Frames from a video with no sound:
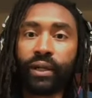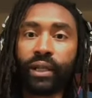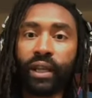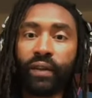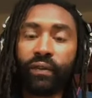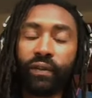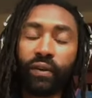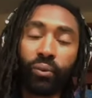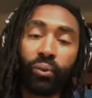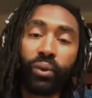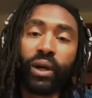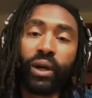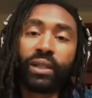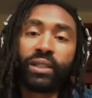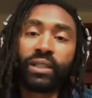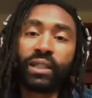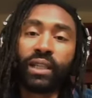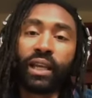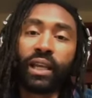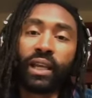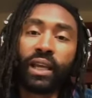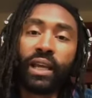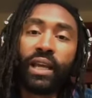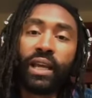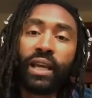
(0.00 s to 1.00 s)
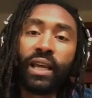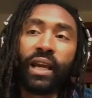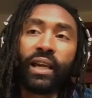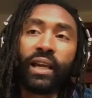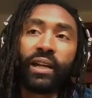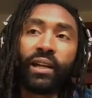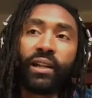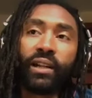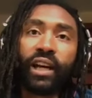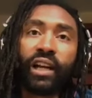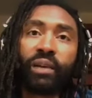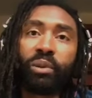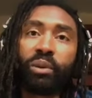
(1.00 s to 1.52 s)
If it works, like, I know a
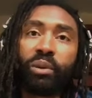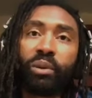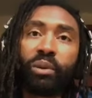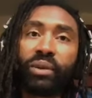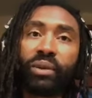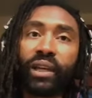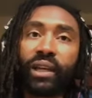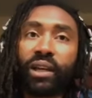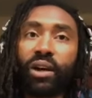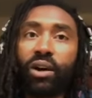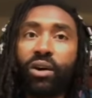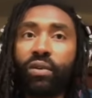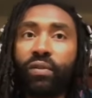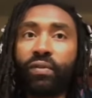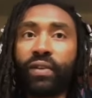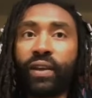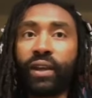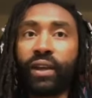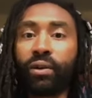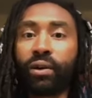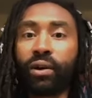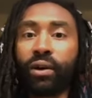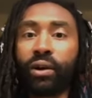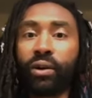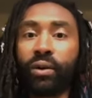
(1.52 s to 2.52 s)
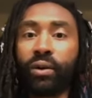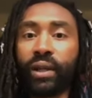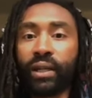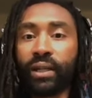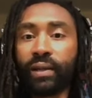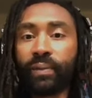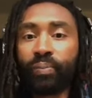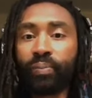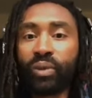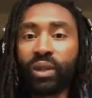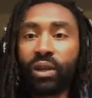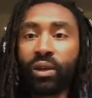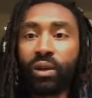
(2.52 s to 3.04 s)
lot of people are like, oh, Vero, and
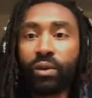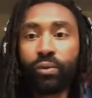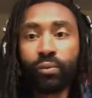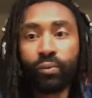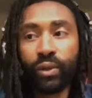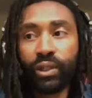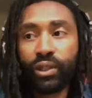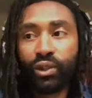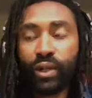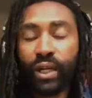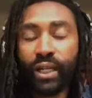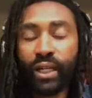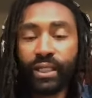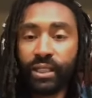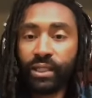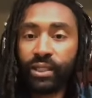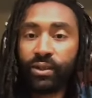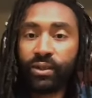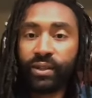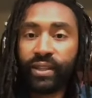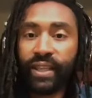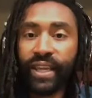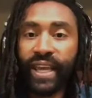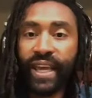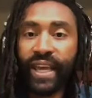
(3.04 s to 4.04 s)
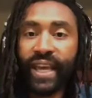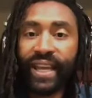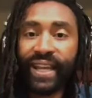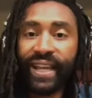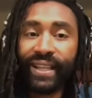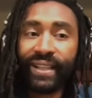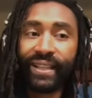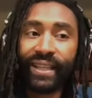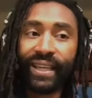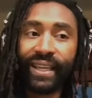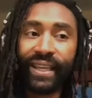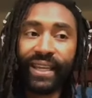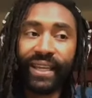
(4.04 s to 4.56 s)
we tried to do that, and
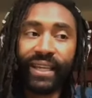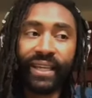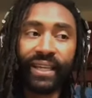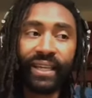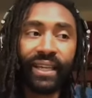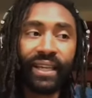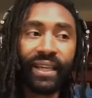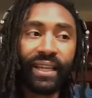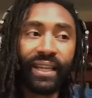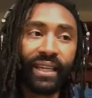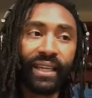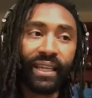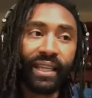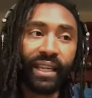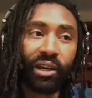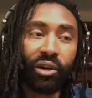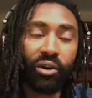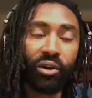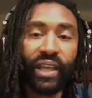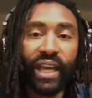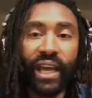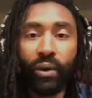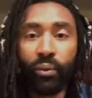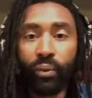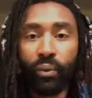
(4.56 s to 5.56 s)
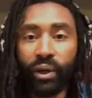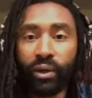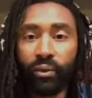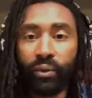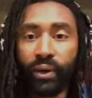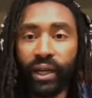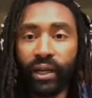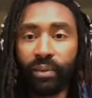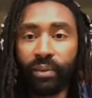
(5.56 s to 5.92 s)
then, you know, that went away.